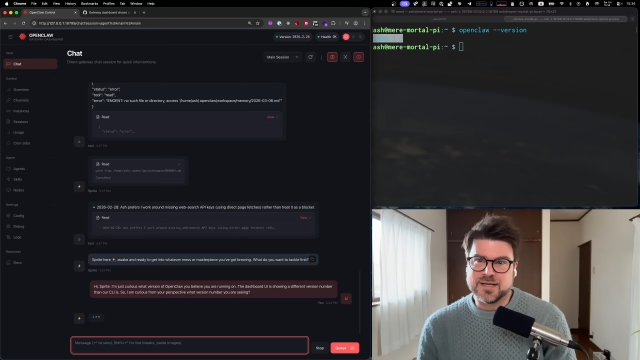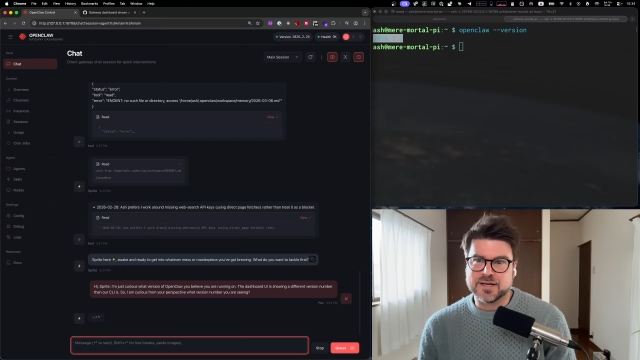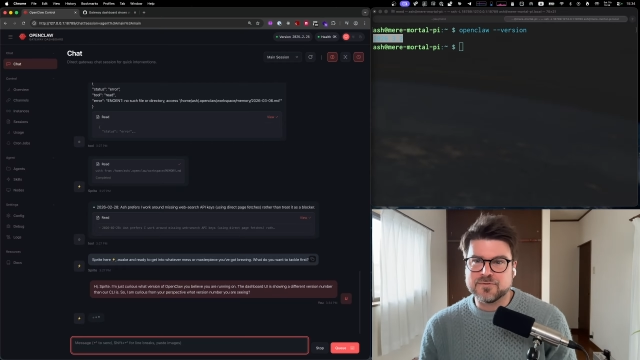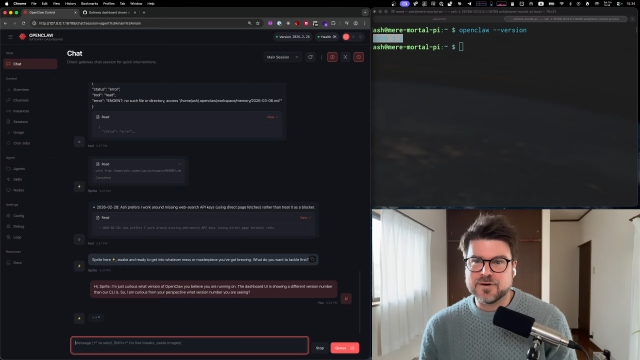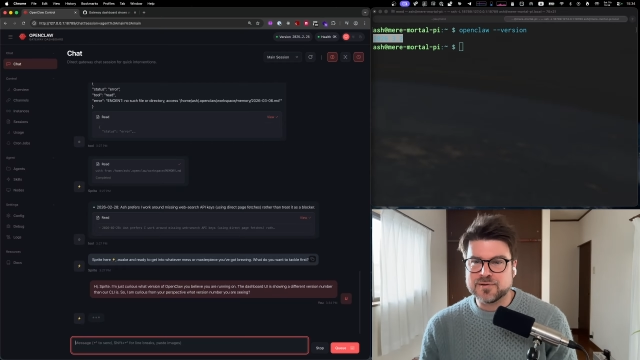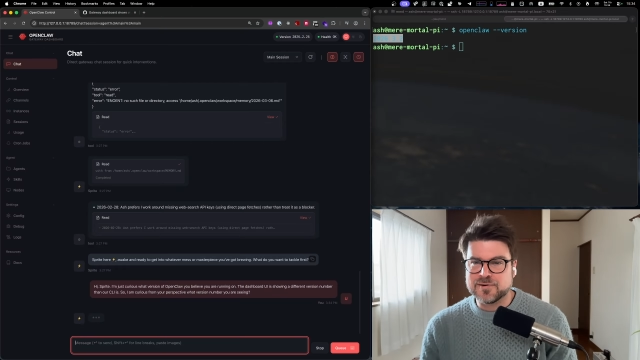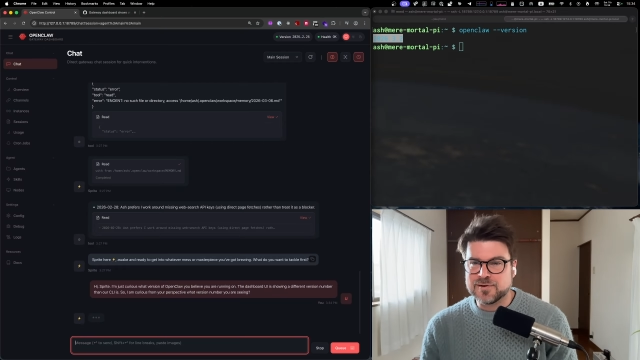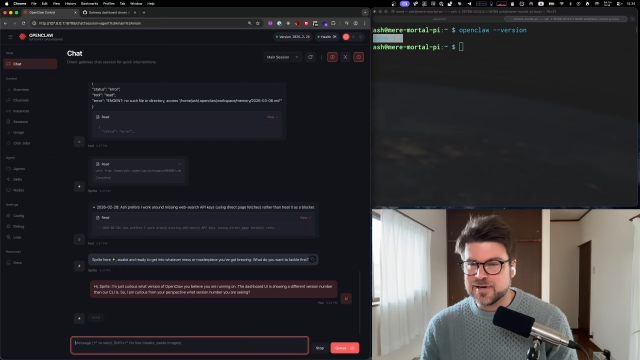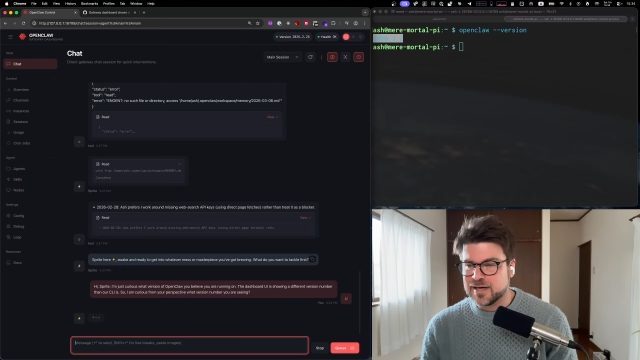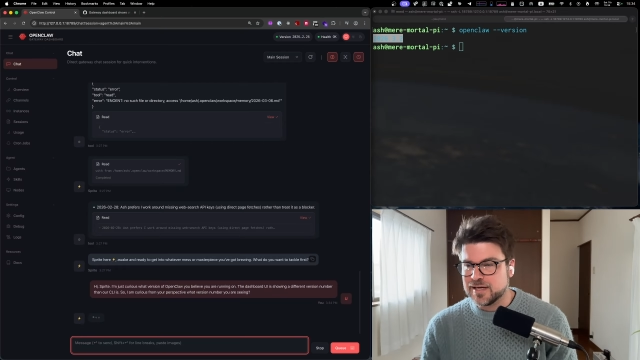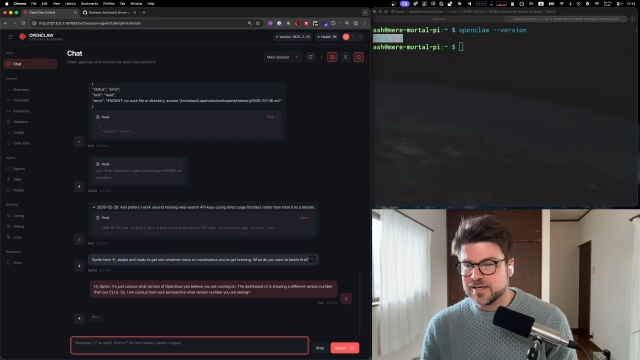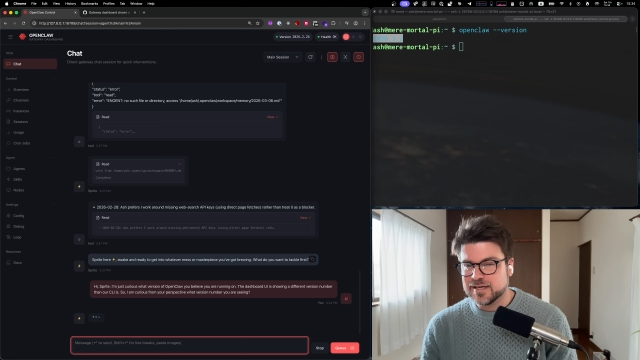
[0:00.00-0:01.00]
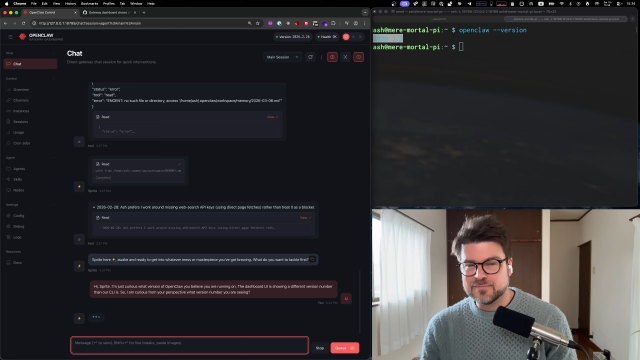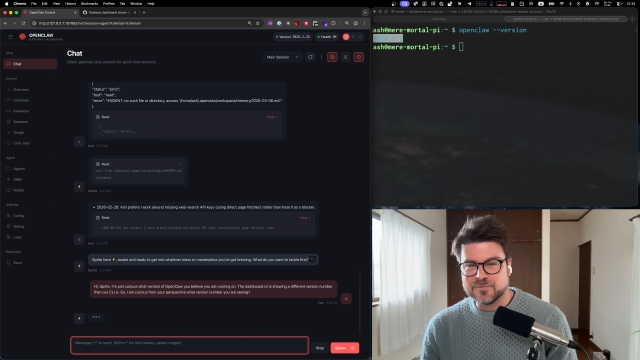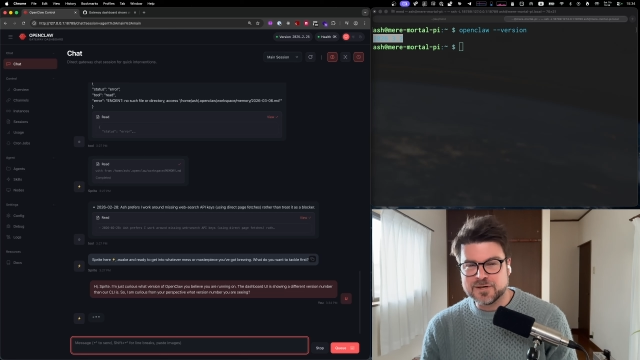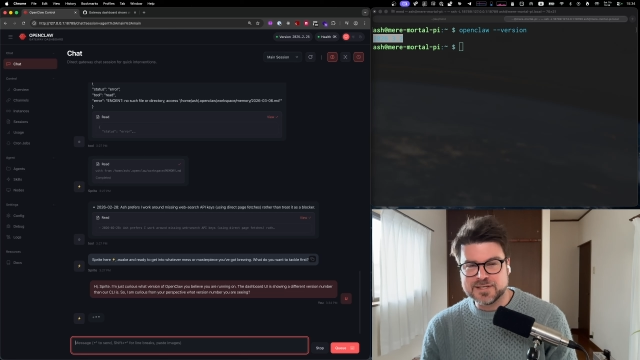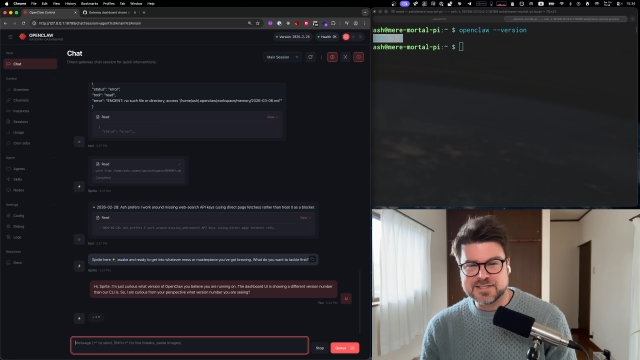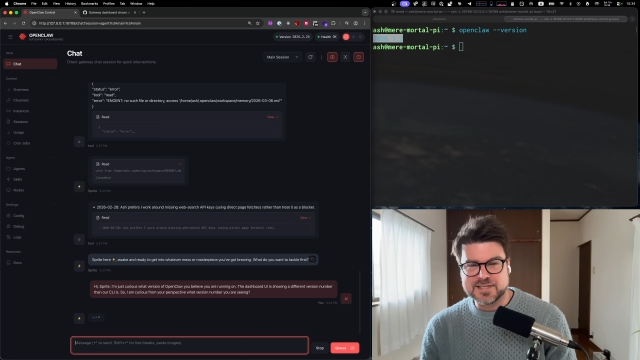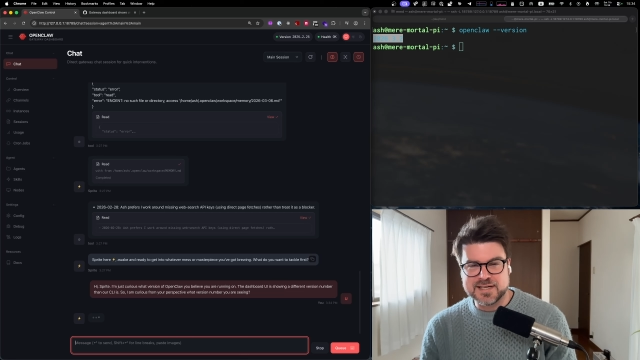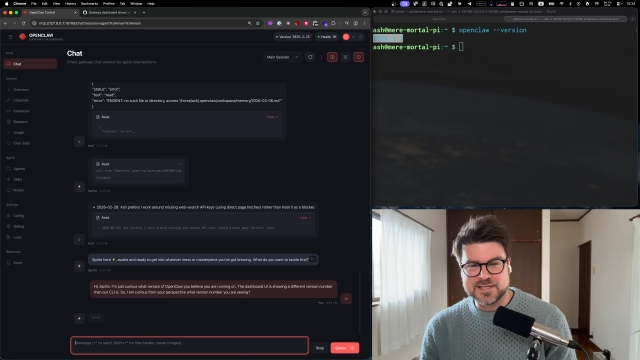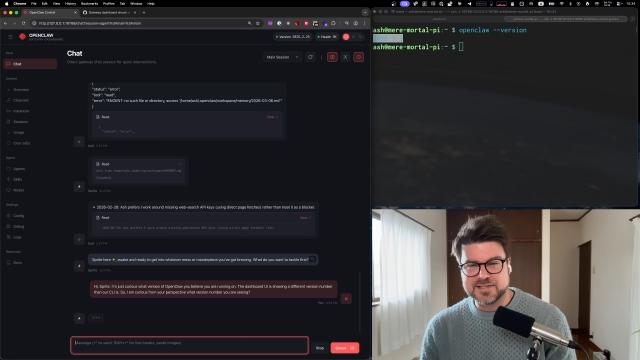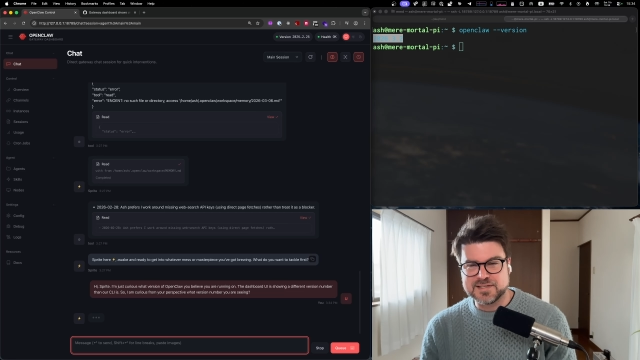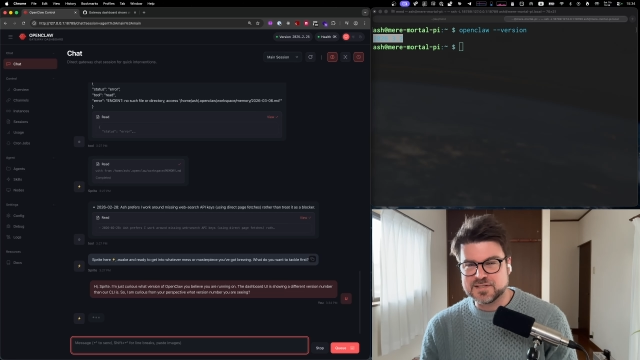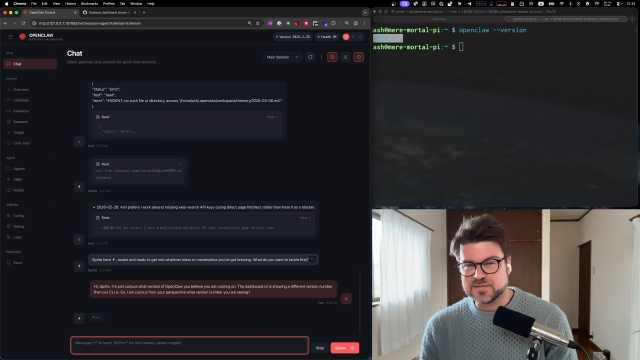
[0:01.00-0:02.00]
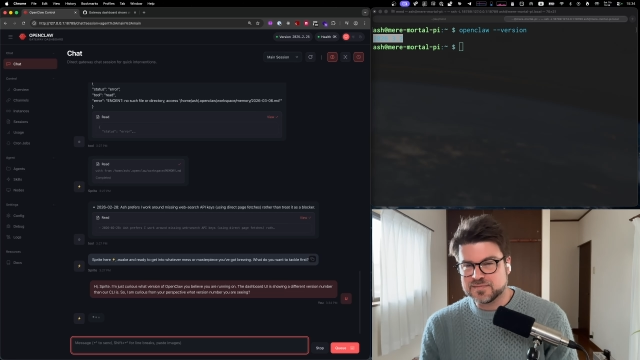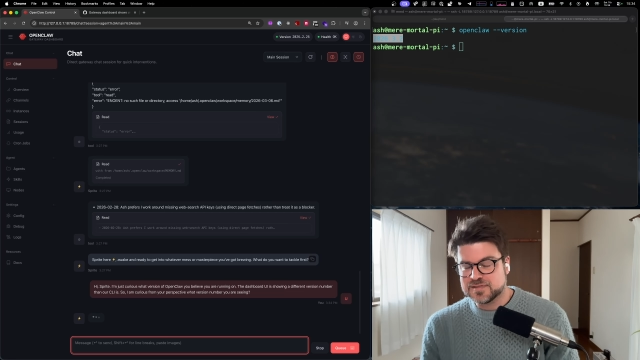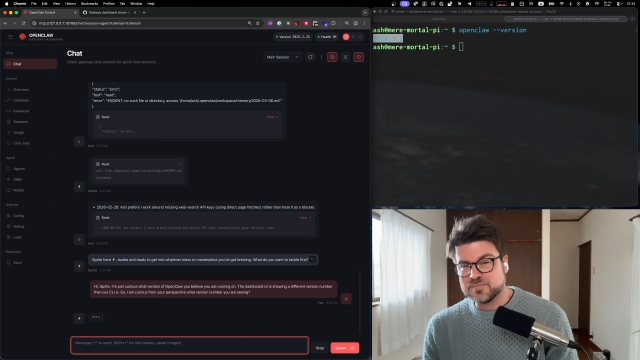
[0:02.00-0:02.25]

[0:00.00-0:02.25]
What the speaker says: like whether or not what it says is